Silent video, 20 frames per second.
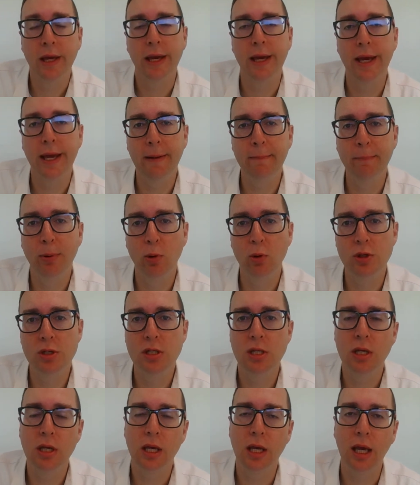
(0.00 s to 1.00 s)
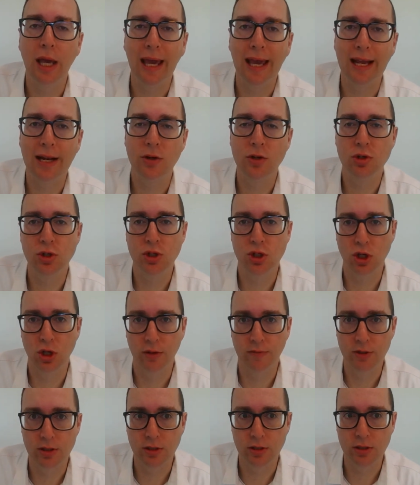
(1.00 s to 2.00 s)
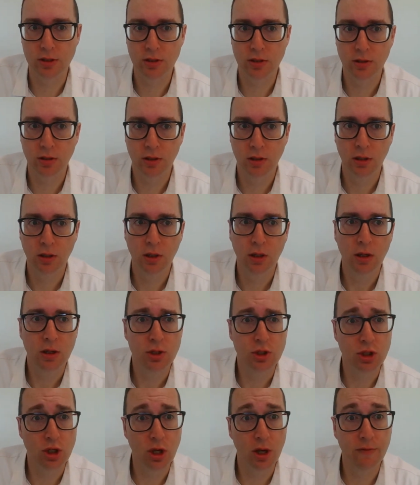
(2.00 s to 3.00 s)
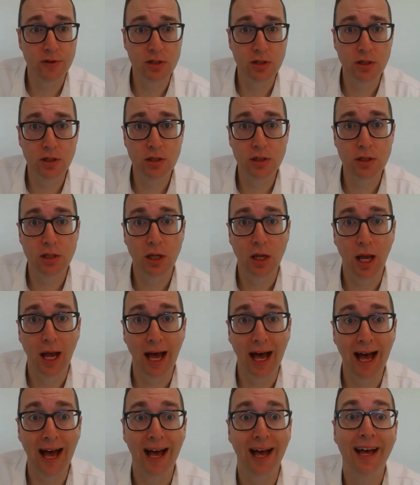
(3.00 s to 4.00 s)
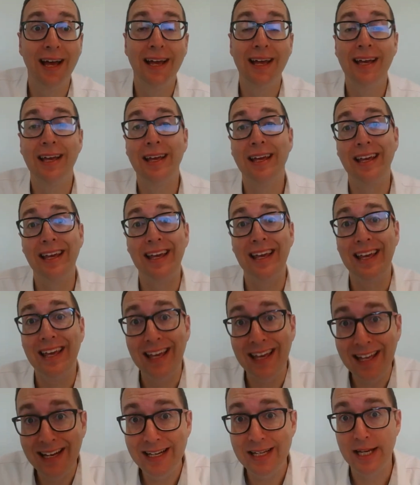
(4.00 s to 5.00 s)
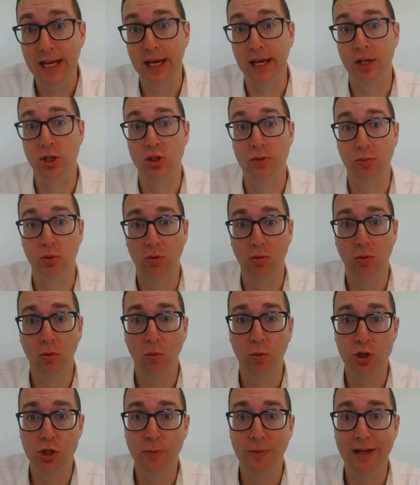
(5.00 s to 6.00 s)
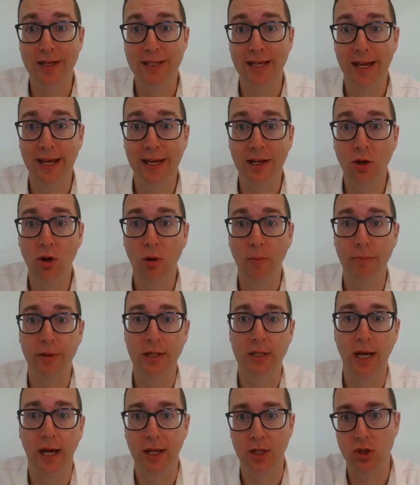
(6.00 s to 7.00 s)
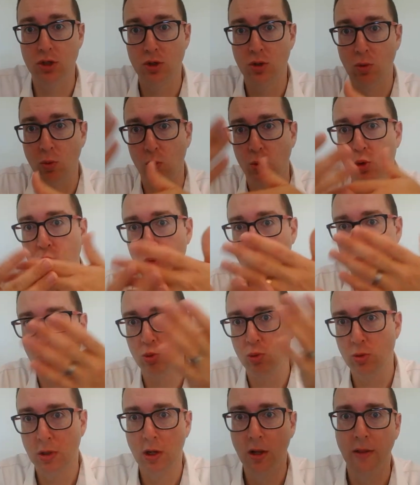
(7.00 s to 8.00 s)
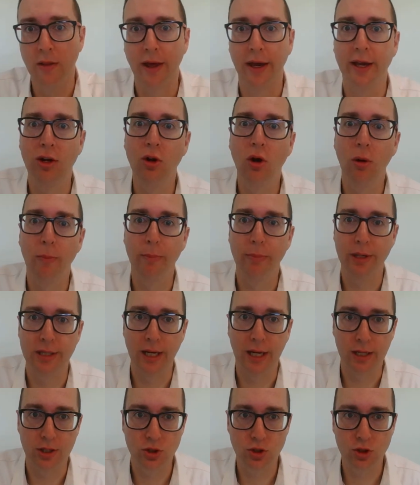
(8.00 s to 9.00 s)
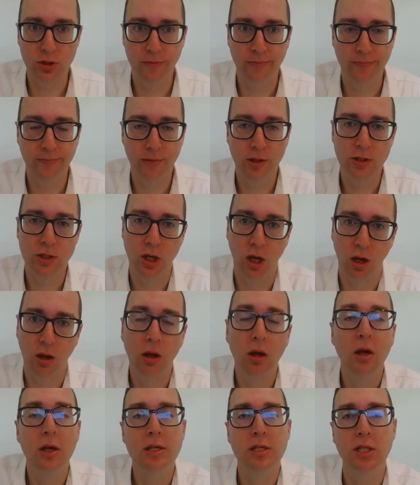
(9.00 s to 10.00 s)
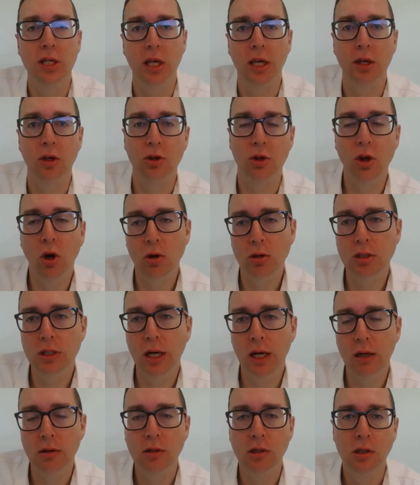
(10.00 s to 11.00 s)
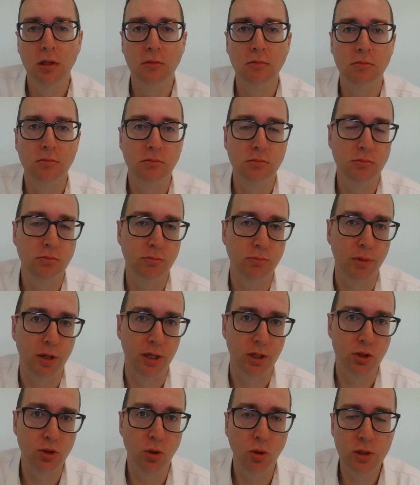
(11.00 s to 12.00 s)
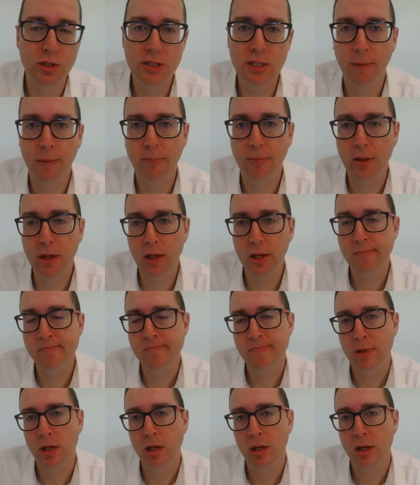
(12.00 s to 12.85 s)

inputs into services. Services are intangible, which means they cannot be touched. They cannot be touched. So seeing your doctor, being taught something,